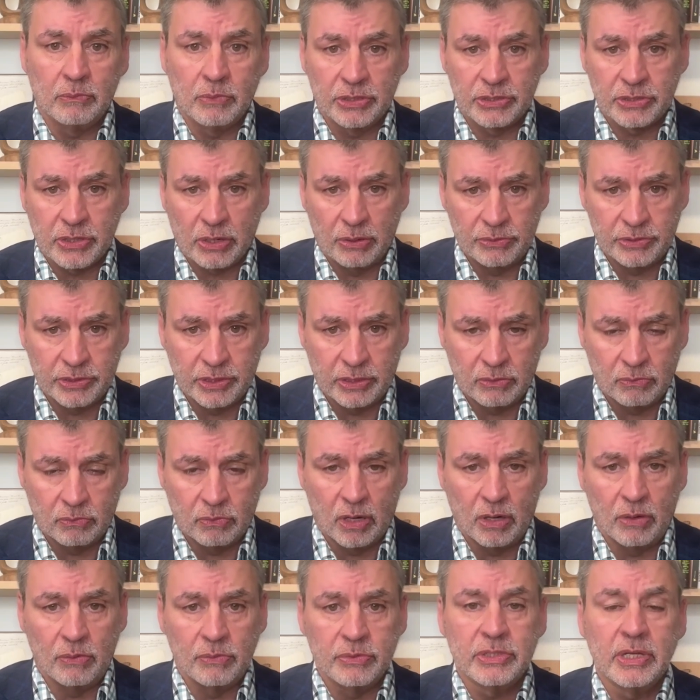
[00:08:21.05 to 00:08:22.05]
which goes into
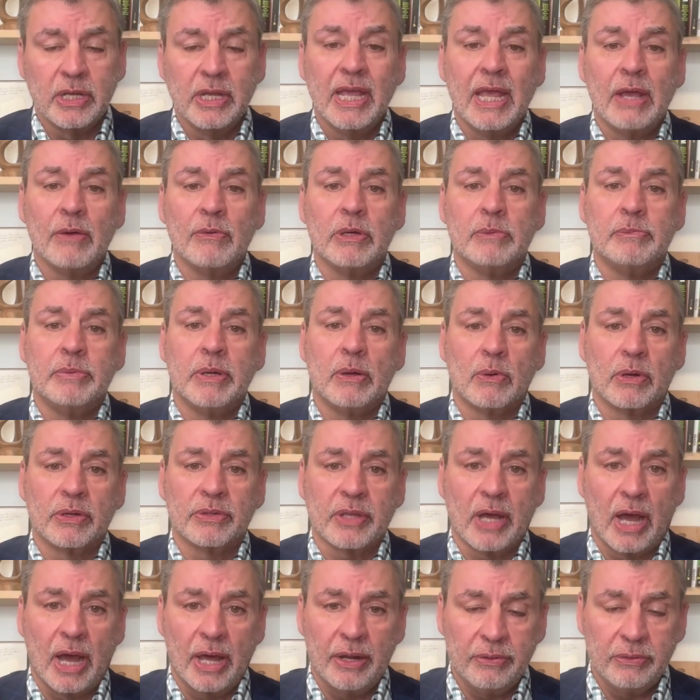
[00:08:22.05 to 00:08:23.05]
roads, it would be
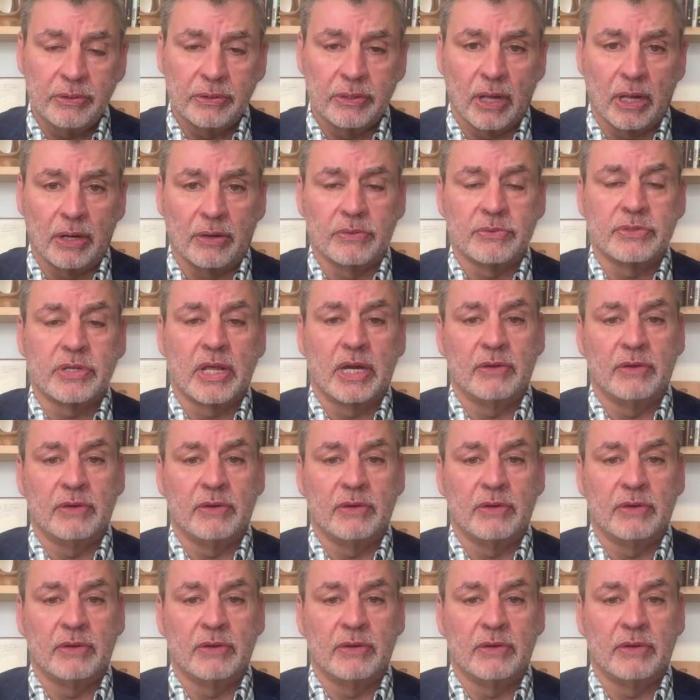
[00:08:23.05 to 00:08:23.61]
worth one hundred dollars.